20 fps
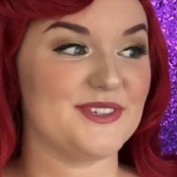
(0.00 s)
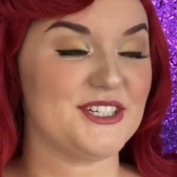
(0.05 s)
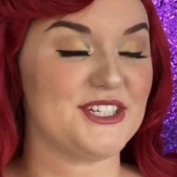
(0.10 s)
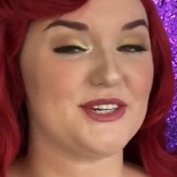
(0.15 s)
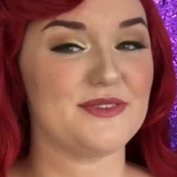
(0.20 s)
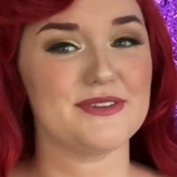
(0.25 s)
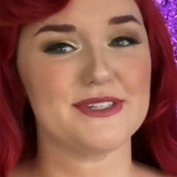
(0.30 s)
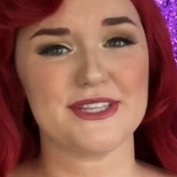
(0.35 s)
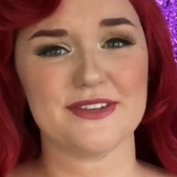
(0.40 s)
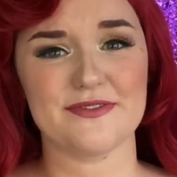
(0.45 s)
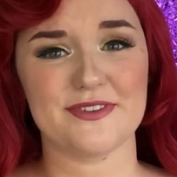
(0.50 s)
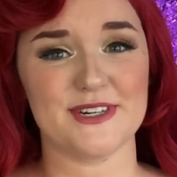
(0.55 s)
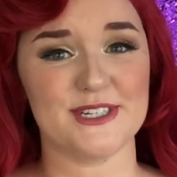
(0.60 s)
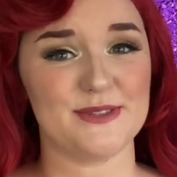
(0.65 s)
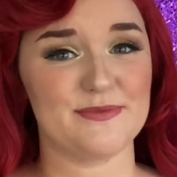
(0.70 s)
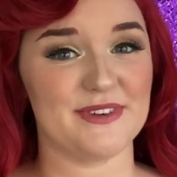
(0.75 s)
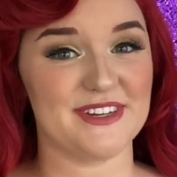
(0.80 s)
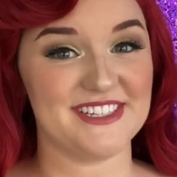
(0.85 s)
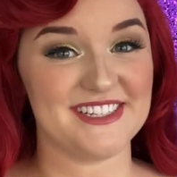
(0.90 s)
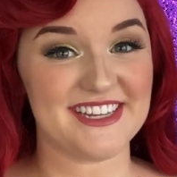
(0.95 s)
She was the
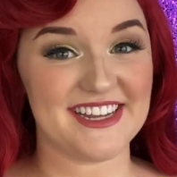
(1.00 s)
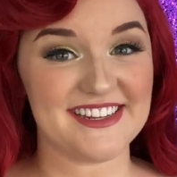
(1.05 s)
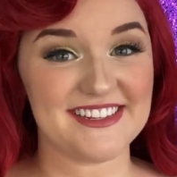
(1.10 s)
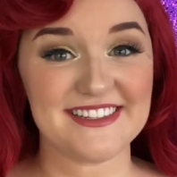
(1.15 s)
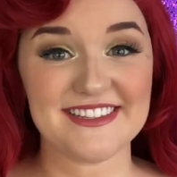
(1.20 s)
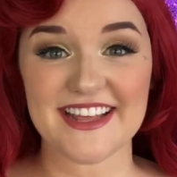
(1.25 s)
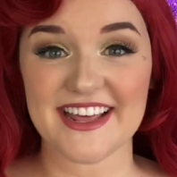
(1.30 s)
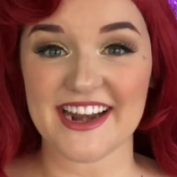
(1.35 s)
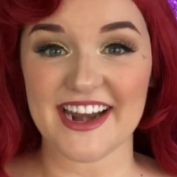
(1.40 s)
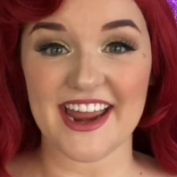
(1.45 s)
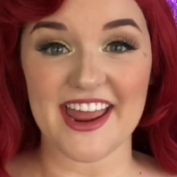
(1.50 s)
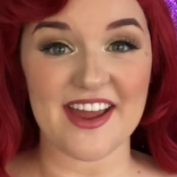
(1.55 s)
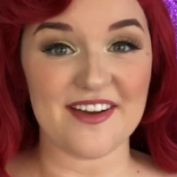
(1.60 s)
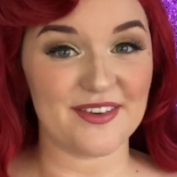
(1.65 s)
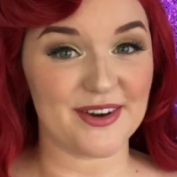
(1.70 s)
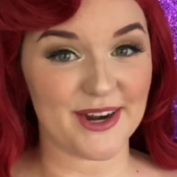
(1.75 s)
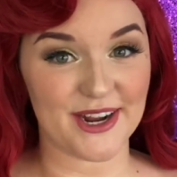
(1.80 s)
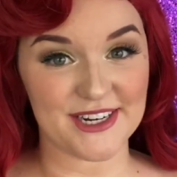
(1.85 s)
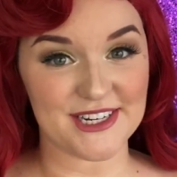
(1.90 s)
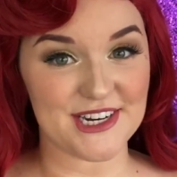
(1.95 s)
first princess that I
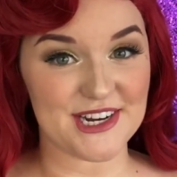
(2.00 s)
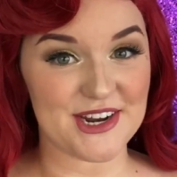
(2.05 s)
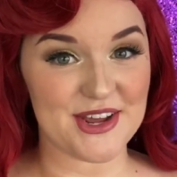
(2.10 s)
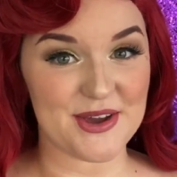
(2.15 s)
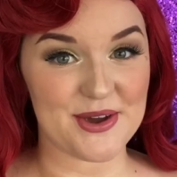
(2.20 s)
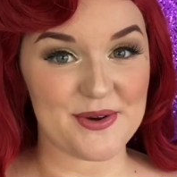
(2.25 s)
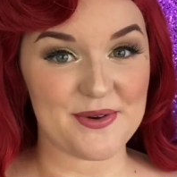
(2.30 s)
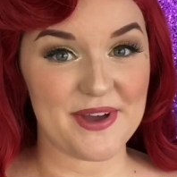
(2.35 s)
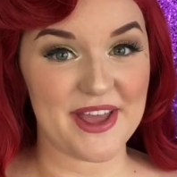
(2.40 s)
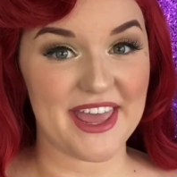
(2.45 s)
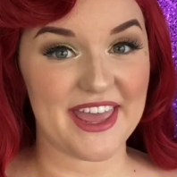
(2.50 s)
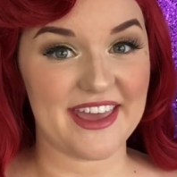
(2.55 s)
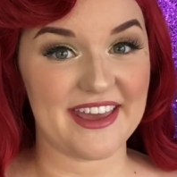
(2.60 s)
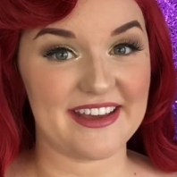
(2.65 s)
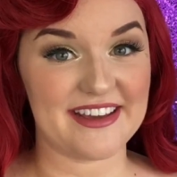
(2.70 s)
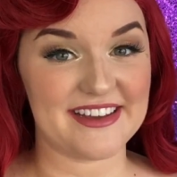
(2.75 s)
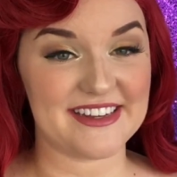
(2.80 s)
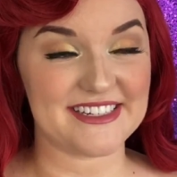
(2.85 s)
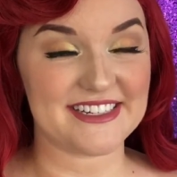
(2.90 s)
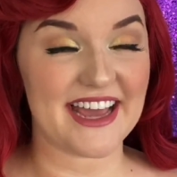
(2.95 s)
ever got to know,
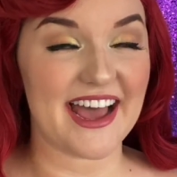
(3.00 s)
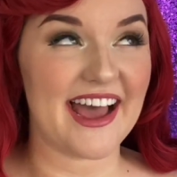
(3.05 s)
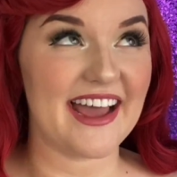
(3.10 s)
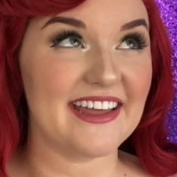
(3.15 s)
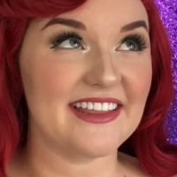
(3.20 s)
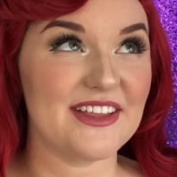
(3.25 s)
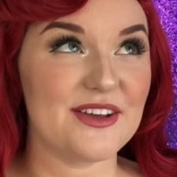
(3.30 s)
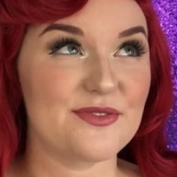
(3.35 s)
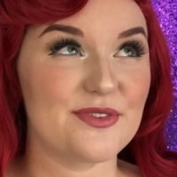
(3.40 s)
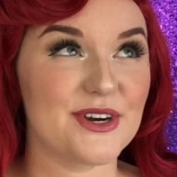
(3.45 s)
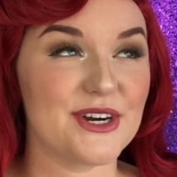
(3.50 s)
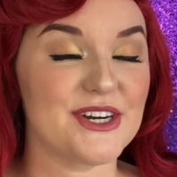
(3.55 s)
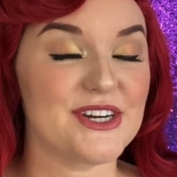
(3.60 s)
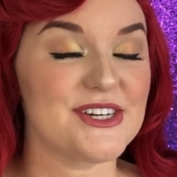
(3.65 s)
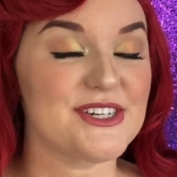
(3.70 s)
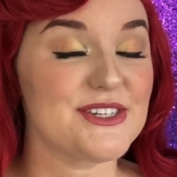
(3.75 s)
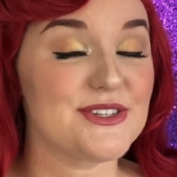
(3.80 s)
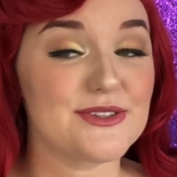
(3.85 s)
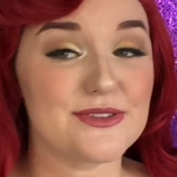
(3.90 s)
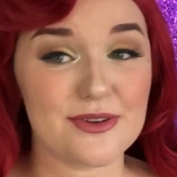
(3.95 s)
and I love
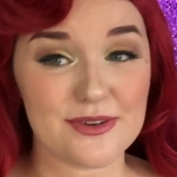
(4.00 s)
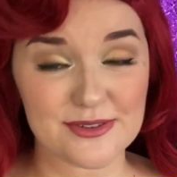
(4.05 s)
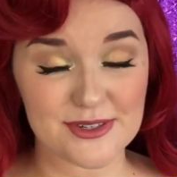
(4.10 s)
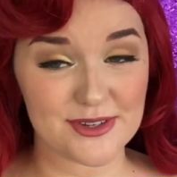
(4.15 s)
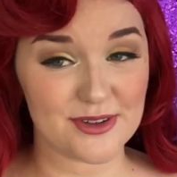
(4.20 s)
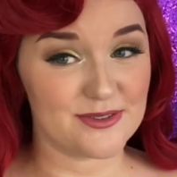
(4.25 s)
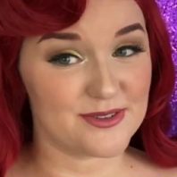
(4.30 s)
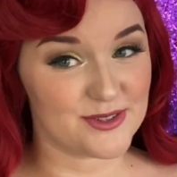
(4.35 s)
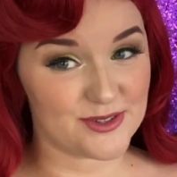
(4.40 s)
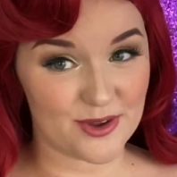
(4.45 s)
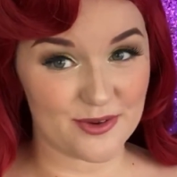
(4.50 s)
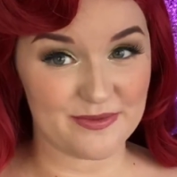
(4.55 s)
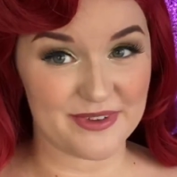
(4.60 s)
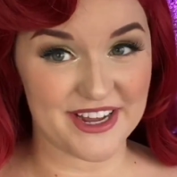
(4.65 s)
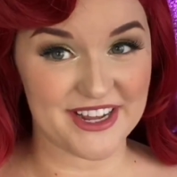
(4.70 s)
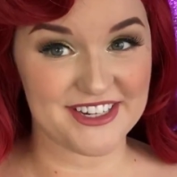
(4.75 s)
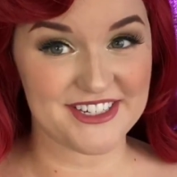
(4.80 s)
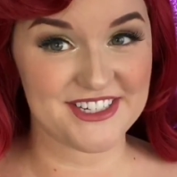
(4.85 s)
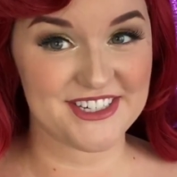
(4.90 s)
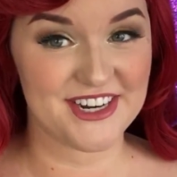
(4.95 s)
her so, so, so
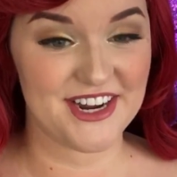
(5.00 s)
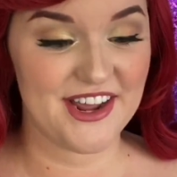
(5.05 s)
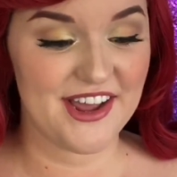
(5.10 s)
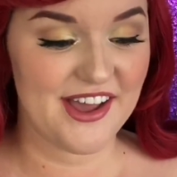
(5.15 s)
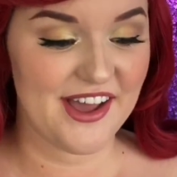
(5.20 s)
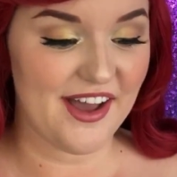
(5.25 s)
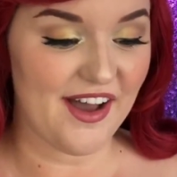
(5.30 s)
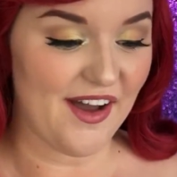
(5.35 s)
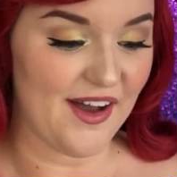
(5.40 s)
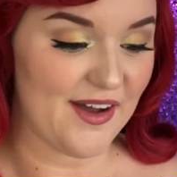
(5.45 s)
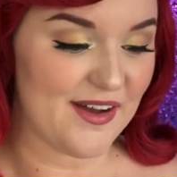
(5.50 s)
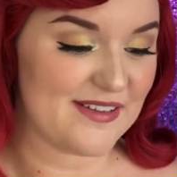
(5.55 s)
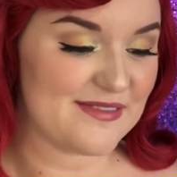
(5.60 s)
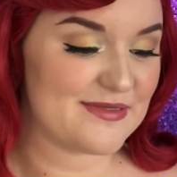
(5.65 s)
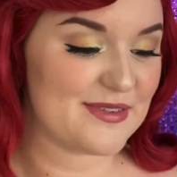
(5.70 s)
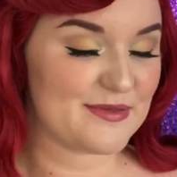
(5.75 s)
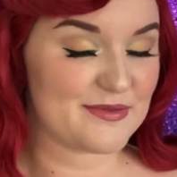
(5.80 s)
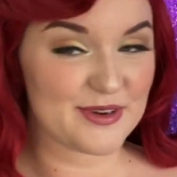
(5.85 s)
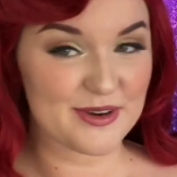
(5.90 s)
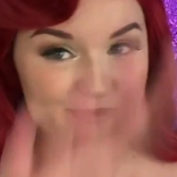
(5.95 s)
much.
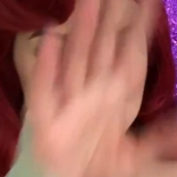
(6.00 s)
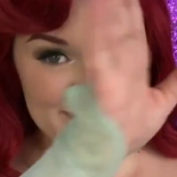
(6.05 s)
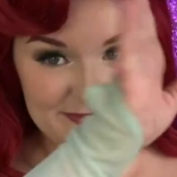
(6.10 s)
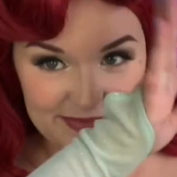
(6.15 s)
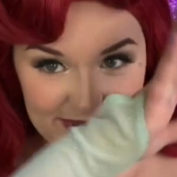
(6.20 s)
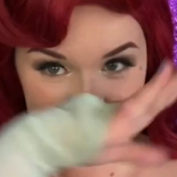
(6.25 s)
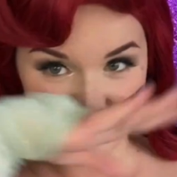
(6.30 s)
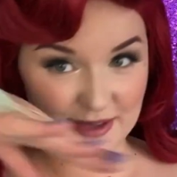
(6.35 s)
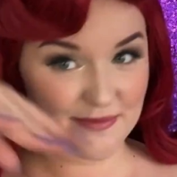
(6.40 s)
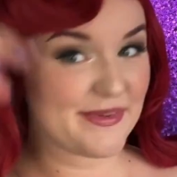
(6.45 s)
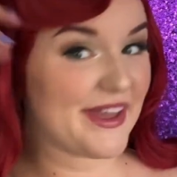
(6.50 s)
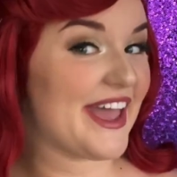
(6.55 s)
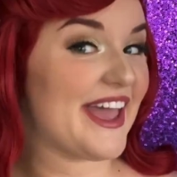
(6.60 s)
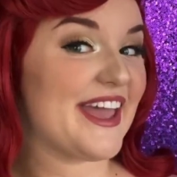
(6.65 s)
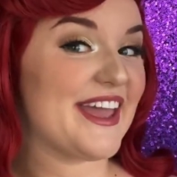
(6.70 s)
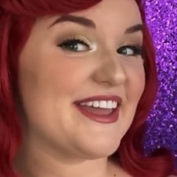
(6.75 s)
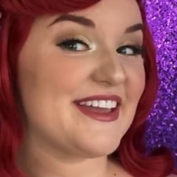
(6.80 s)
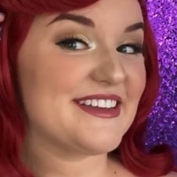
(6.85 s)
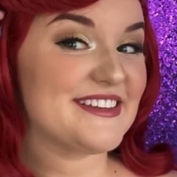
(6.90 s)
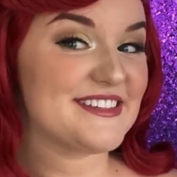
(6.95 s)
From her big
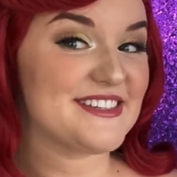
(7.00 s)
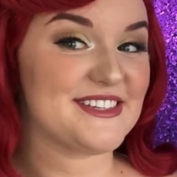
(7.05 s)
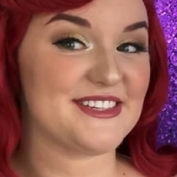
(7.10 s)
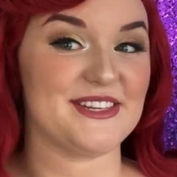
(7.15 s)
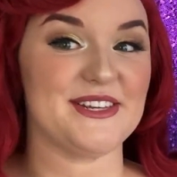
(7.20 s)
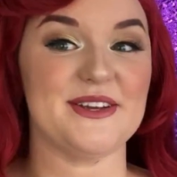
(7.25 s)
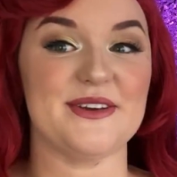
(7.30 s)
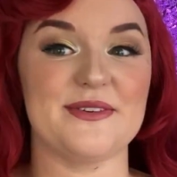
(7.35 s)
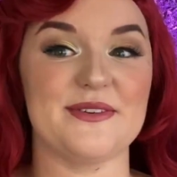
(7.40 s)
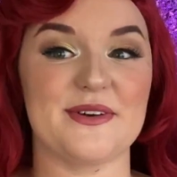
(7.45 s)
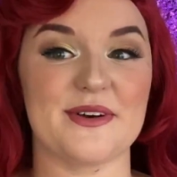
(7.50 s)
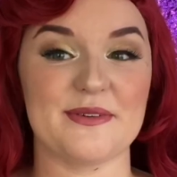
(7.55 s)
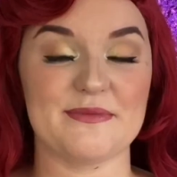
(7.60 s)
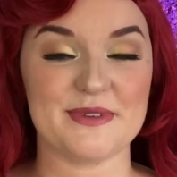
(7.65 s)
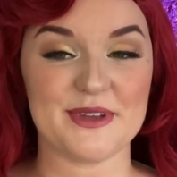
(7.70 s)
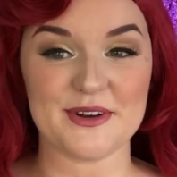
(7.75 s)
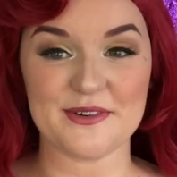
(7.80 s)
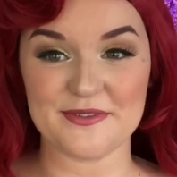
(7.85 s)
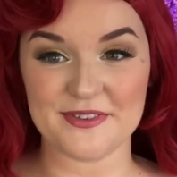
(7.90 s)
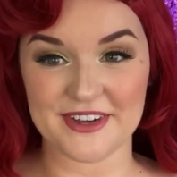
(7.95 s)
bangs to her
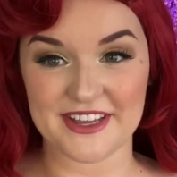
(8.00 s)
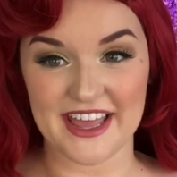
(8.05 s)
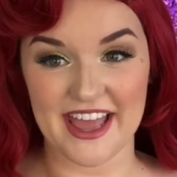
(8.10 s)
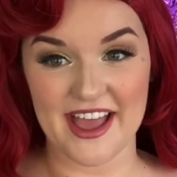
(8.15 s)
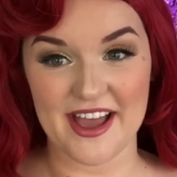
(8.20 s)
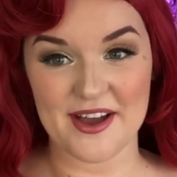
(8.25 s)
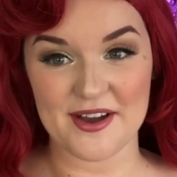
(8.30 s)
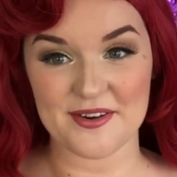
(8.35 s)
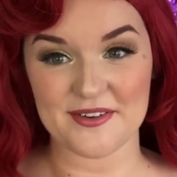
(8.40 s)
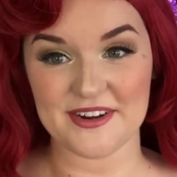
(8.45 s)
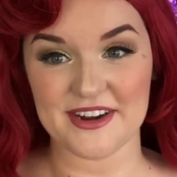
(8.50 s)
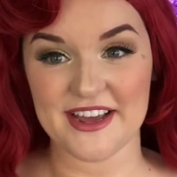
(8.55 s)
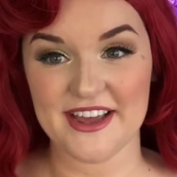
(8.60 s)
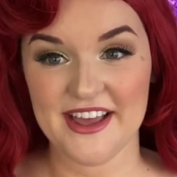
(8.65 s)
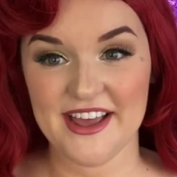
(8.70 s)
beautiful gown.